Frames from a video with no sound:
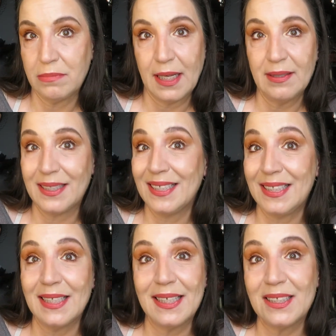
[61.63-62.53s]
That's
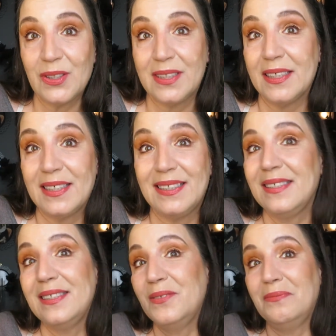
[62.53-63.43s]
it.
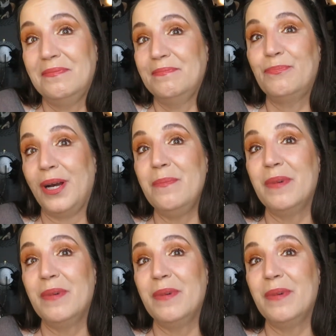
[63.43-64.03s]
That's pretty